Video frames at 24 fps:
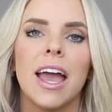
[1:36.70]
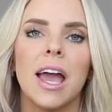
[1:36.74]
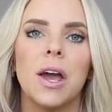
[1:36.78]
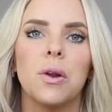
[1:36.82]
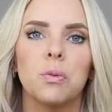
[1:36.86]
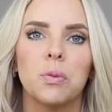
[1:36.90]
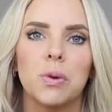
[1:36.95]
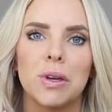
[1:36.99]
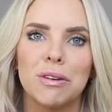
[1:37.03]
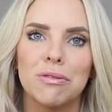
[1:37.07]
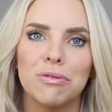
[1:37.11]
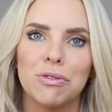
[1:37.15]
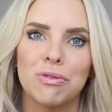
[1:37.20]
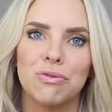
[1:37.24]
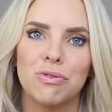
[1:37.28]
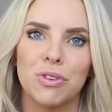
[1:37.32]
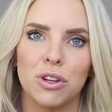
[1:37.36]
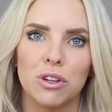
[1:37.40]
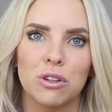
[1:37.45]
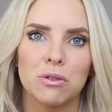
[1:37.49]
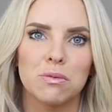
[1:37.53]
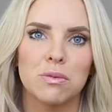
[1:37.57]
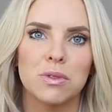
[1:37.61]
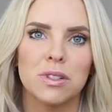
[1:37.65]
and we've
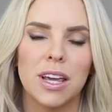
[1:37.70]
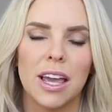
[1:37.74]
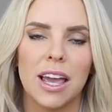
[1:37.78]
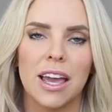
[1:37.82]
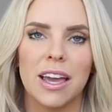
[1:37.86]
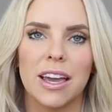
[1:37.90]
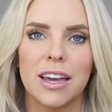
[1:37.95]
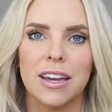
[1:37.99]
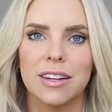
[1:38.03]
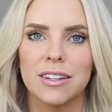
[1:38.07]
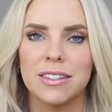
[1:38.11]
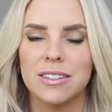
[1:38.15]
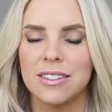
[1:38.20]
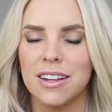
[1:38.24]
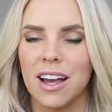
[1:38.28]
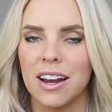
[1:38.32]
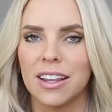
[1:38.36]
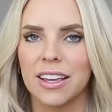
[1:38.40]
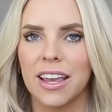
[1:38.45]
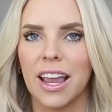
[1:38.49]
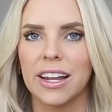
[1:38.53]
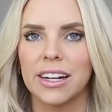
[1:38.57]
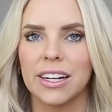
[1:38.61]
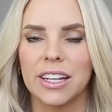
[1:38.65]
filmed a
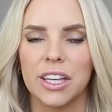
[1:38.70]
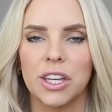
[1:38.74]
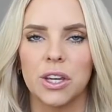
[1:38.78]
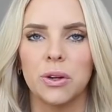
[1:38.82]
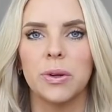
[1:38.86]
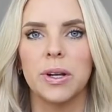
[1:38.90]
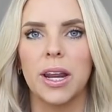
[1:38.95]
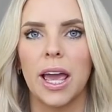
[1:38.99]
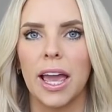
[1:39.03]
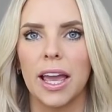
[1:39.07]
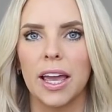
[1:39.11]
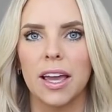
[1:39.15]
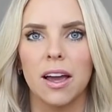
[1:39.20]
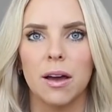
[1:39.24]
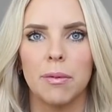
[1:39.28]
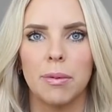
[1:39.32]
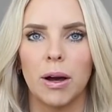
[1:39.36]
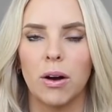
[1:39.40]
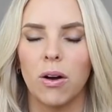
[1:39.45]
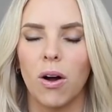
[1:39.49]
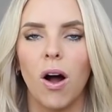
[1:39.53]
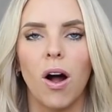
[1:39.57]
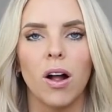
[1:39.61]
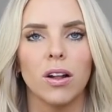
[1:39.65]
dedicated Q&A
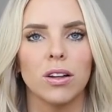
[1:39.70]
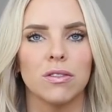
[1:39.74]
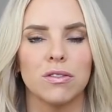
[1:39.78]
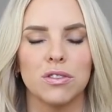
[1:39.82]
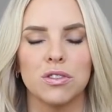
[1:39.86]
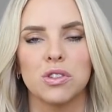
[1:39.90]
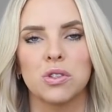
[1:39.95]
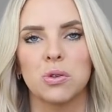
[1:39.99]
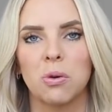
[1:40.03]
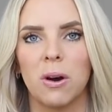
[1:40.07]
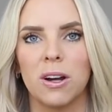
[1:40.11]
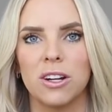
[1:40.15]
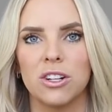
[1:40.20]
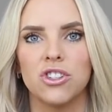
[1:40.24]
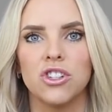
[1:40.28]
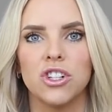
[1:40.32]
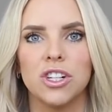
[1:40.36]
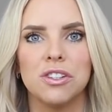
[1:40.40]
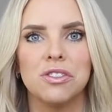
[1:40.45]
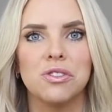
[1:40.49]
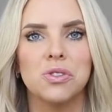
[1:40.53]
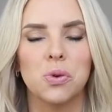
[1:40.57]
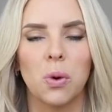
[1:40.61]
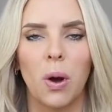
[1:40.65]
about all of those
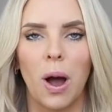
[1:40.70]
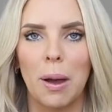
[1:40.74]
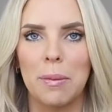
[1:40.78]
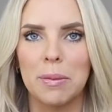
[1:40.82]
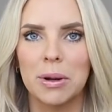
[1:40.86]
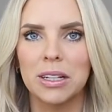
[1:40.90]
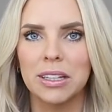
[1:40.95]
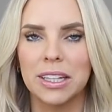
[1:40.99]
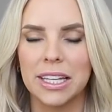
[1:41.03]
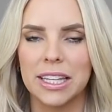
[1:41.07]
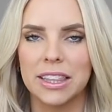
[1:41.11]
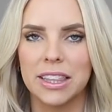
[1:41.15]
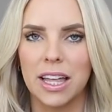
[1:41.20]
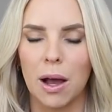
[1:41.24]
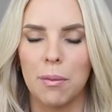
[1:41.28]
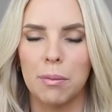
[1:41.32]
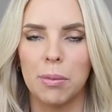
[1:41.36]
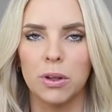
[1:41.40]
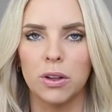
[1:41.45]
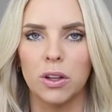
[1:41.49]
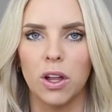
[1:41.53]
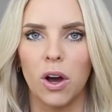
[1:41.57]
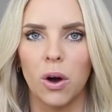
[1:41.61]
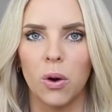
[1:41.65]
questions so I'm gonna link that
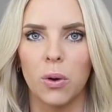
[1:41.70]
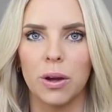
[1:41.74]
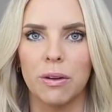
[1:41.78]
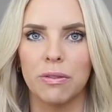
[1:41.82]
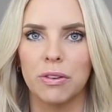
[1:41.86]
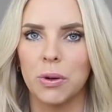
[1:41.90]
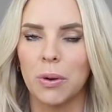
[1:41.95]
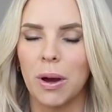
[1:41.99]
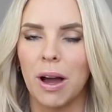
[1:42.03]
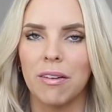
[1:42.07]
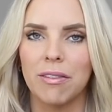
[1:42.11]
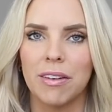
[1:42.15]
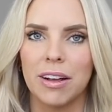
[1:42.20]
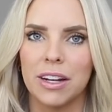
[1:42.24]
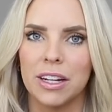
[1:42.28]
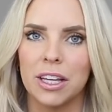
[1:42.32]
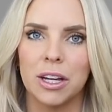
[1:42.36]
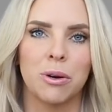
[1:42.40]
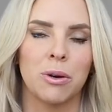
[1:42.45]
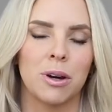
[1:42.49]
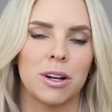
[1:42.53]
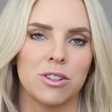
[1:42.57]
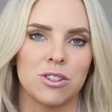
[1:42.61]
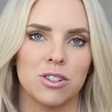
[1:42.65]
below if you have any
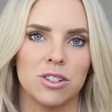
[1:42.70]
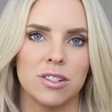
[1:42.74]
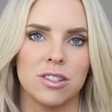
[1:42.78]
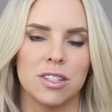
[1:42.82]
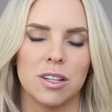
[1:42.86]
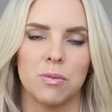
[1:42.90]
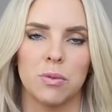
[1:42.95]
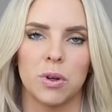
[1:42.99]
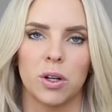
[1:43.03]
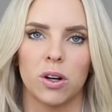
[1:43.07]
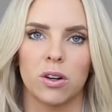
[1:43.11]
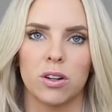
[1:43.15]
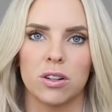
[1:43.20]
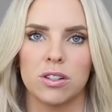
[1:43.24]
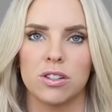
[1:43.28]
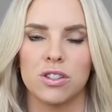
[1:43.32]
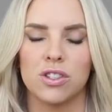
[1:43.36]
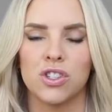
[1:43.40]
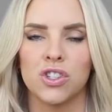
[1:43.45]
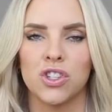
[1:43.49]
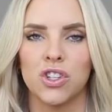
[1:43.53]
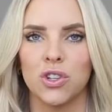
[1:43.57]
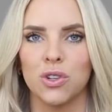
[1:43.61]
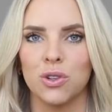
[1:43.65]
questions in
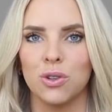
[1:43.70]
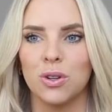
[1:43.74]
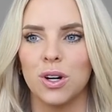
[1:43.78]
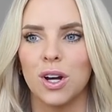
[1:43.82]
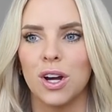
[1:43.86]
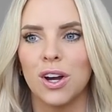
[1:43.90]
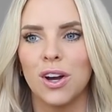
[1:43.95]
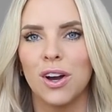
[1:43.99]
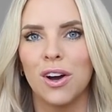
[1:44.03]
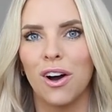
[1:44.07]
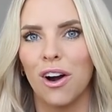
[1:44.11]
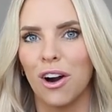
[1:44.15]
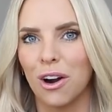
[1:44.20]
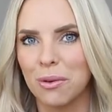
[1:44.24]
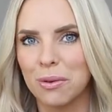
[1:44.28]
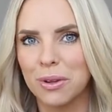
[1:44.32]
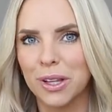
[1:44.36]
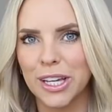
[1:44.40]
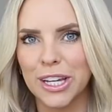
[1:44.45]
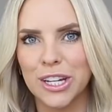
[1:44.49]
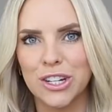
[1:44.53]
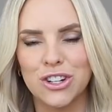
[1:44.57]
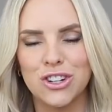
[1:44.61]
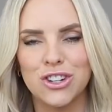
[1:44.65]
regards to our
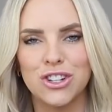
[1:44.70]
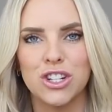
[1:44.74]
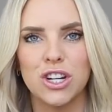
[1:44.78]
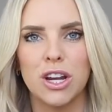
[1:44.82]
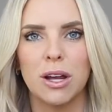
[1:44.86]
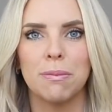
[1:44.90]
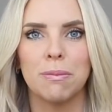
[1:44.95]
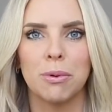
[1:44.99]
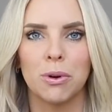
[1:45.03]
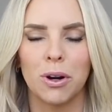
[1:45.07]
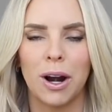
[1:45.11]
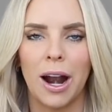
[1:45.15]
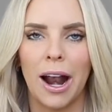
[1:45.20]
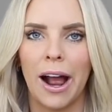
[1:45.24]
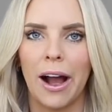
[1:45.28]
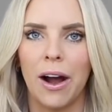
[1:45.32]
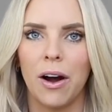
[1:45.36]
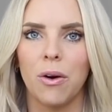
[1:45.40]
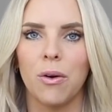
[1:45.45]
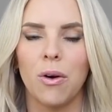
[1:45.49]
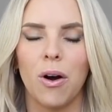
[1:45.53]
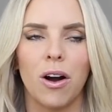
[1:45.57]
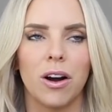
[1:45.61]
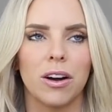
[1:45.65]
relationship or
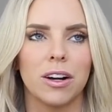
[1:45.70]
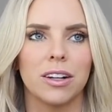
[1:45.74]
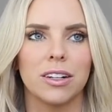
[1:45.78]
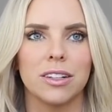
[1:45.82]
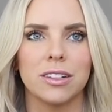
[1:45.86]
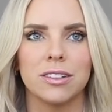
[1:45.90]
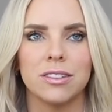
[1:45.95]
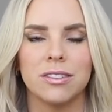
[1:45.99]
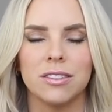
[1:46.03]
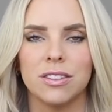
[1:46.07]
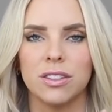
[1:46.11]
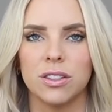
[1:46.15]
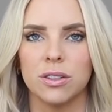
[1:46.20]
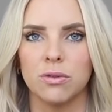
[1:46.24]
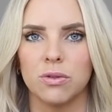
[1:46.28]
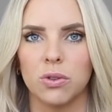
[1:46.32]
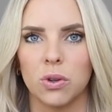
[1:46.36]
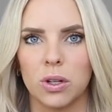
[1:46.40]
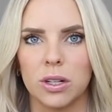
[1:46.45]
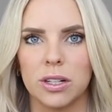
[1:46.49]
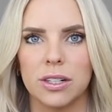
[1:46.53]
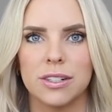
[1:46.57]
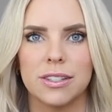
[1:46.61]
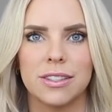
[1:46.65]
how our
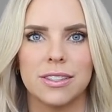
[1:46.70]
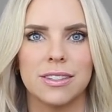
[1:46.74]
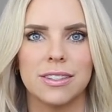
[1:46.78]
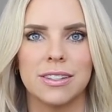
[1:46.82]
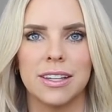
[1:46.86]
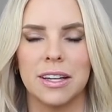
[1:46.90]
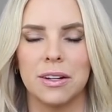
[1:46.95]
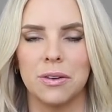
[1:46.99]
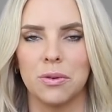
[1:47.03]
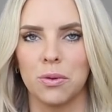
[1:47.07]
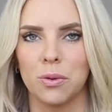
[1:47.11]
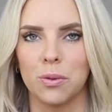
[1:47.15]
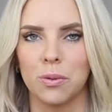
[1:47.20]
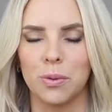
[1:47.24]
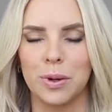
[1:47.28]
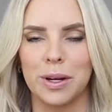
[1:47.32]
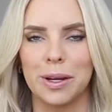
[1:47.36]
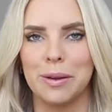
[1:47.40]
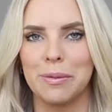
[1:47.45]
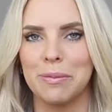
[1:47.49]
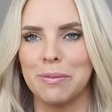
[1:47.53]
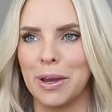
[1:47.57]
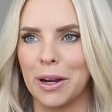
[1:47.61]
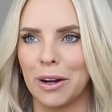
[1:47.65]
divorce and
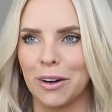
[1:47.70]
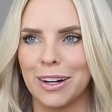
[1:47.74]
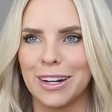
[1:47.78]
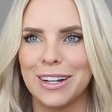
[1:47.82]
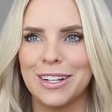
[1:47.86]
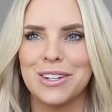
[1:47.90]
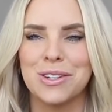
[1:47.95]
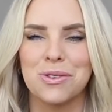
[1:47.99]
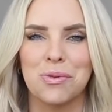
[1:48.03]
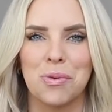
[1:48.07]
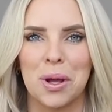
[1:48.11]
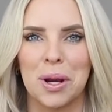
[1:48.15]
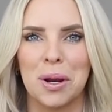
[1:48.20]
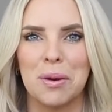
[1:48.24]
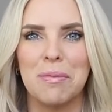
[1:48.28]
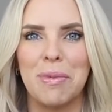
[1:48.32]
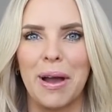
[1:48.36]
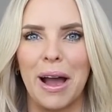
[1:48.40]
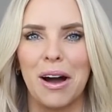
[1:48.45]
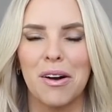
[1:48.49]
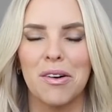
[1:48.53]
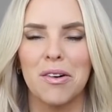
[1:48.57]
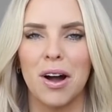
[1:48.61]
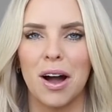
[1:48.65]
remarriage went
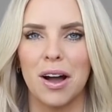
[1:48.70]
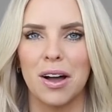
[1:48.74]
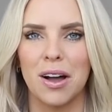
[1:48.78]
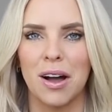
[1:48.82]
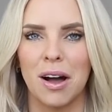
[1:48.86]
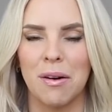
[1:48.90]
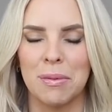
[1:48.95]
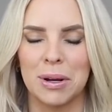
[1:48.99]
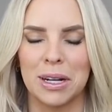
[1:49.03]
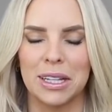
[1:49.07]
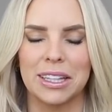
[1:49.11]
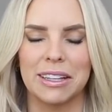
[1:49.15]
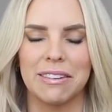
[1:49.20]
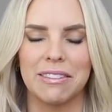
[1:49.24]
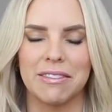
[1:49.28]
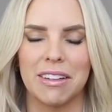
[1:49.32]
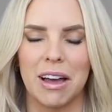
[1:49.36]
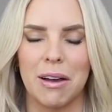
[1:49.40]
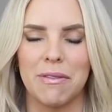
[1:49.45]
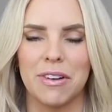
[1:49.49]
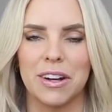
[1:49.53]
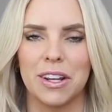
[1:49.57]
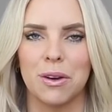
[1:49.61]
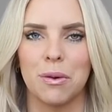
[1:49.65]
about, I'm gonna leave
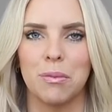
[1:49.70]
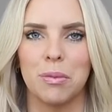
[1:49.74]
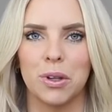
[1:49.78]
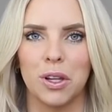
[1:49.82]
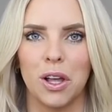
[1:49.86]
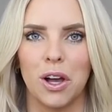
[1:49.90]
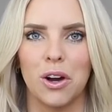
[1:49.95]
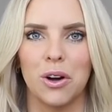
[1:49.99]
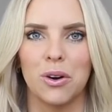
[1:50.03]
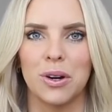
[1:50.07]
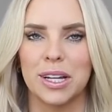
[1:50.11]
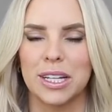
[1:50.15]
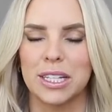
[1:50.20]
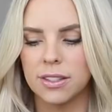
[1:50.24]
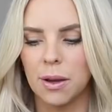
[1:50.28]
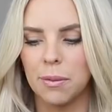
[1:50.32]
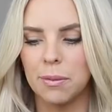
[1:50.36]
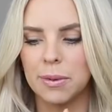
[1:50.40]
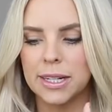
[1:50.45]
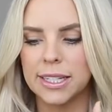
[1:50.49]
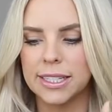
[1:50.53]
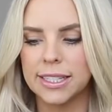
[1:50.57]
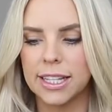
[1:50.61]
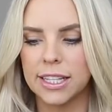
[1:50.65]
that video below. If
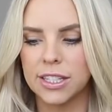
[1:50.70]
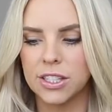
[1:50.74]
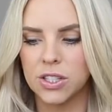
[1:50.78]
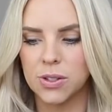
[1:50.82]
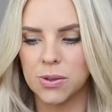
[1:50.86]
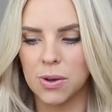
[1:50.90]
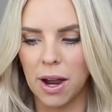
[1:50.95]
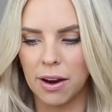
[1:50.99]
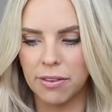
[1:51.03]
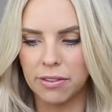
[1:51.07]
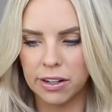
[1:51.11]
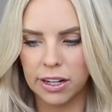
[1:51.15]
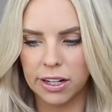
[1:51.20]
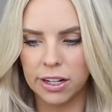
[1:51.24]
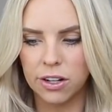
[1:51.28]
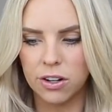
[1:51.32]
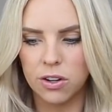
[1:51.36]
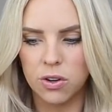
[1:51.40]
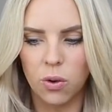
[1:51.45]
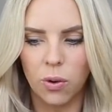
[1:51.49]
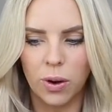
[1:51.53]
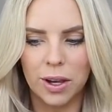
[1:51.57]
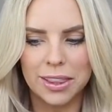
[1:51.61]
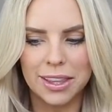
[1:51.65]
somebody says, do you ever get
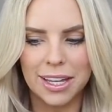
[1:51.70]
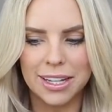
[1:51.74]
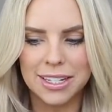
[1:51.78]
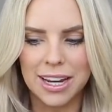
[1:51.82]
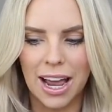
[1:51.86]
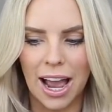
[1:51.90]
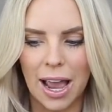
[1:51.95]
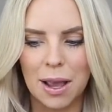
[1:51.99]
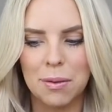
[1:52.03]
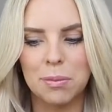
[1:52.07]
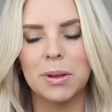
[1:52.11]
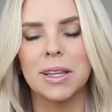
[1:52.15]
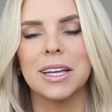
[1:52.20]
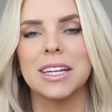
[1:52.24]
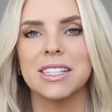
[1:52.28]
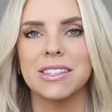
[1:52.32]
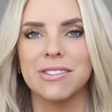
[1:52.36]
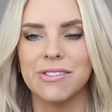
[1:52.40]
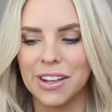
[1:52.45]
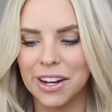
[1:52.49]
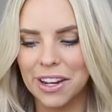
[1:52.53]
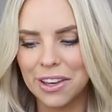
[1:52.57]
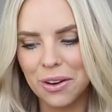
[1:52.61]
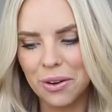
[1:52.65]
annoyed that Ty plays
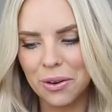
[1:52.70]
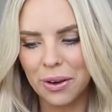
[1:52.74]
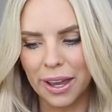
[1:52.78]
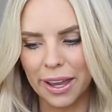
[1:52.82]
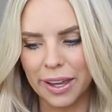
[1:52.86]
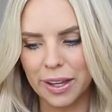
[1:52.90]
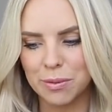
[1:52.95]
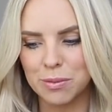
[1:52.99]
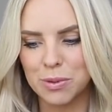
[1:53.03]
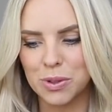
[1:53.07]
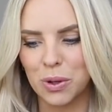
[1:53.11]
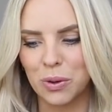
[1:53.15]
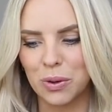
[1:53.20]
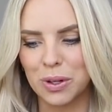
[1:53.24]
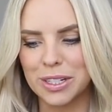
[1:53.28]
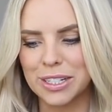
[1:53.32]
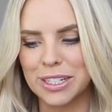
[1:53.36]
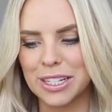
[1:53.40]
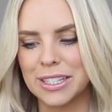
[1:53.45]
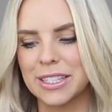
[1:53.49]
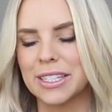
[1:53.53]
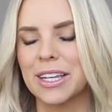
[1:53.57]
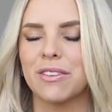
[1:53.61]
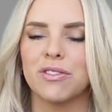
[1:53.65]
video games or
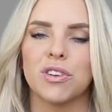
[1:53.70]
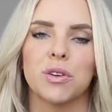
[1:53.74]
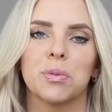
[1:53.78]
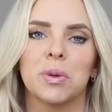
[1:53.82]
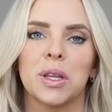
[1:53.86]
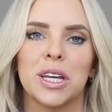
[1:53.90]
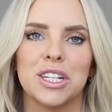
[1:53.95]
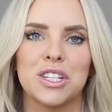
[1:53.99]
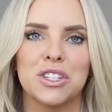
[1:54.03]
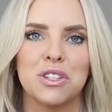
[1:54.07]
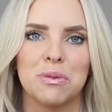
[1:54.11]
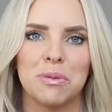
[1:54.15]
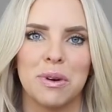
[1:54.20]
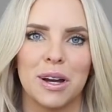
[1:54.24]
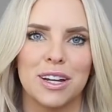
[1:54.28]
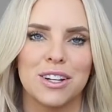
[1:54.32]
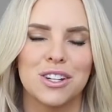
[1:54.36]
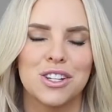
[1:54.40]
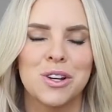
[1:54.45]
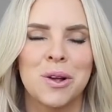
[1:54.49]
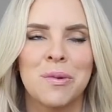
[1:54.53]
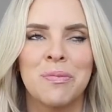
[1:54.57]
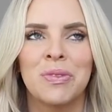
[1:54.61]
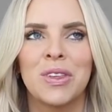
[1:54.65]
does he ever play too much?